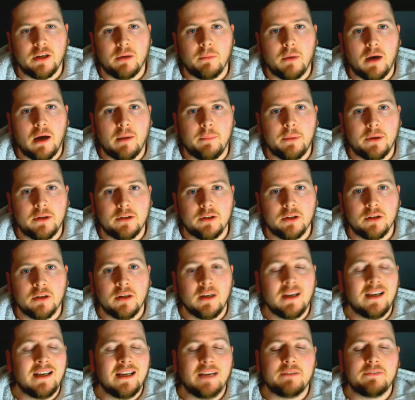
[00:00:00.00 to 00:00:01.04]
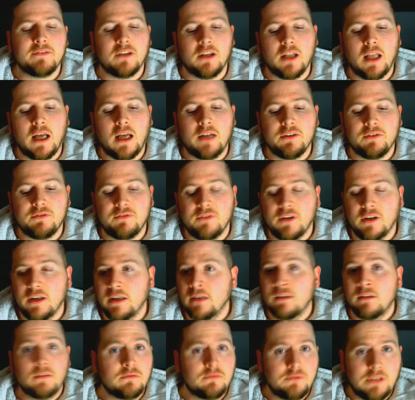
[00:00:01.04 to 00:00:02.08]
in my opinion. If Lallana's
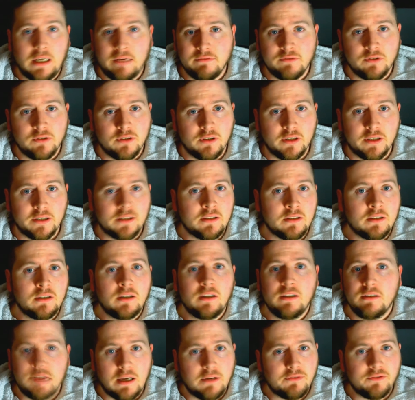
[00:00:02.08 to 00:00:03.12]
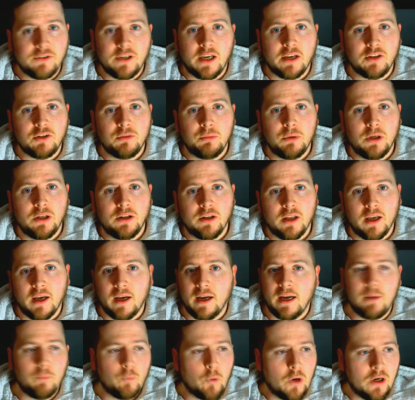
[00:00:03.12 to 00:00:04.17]
fit, definitely has to be in
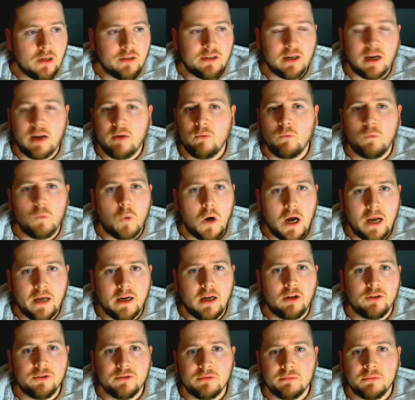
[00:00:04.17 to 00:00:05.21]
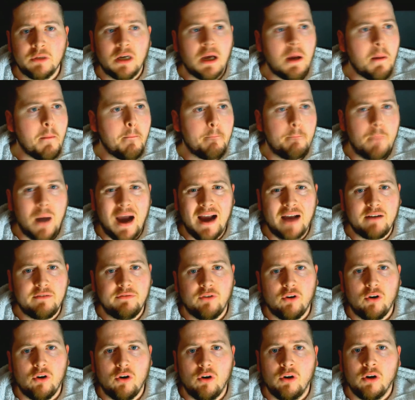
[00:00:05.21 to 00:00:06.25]
there. Emre Can, Wijnaldum, back
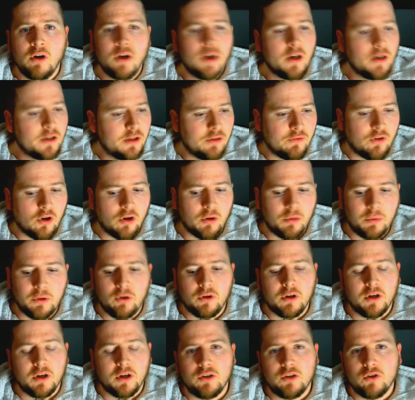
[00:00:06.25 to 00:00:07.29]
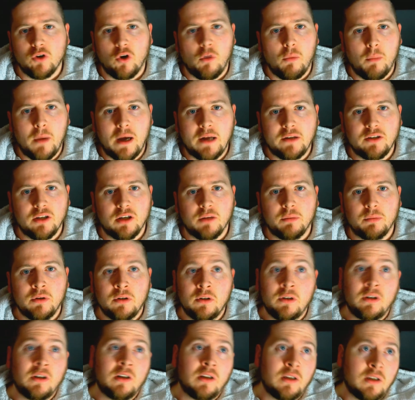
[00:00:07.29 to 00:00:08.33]
four. You've got to be at Joel Matip.
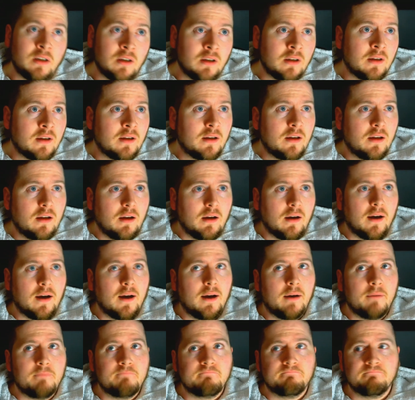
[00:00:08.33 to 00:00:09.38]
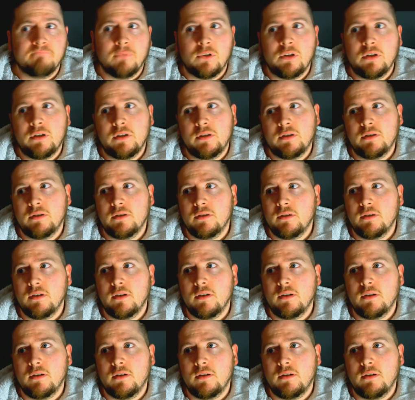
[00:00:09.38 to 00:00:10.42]
And
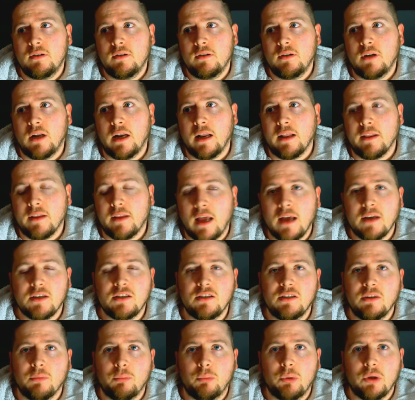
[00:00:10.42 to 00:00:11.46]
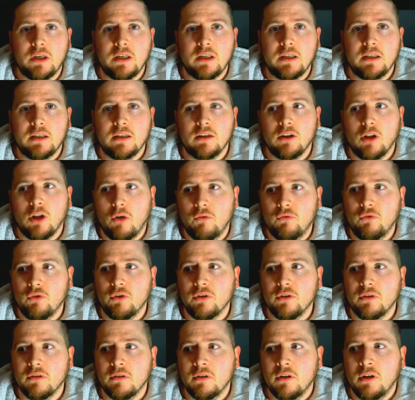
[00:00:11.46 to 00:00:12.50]
it has to be
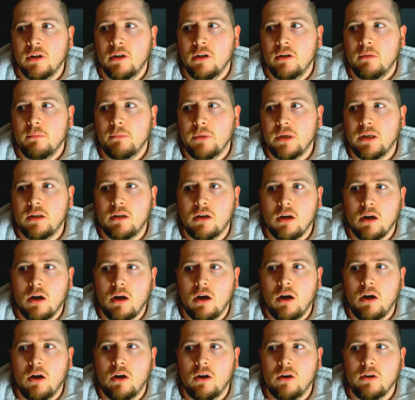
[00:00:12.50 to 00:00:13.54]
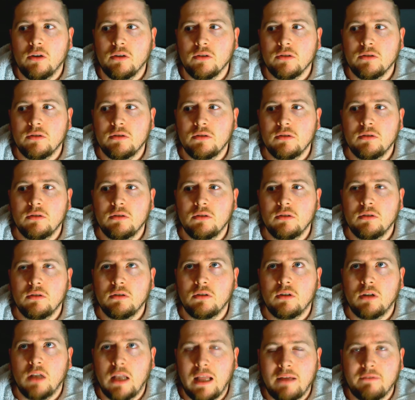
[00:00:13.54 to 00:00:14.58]
Lovren because
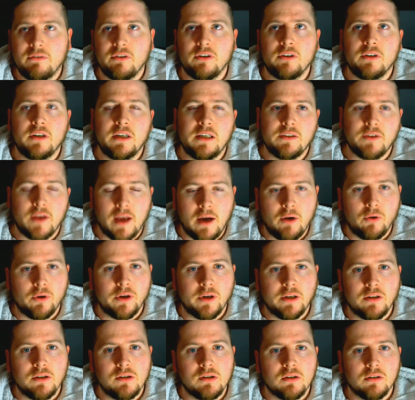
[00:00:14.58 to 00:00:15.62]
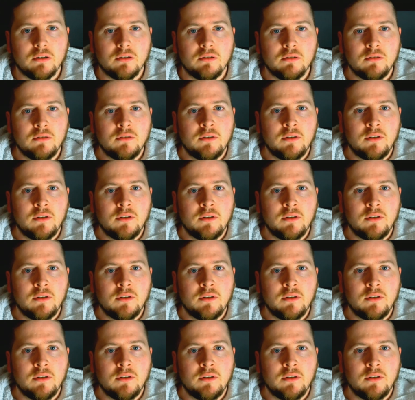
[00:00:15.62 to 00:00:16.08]
Klavan is out injured.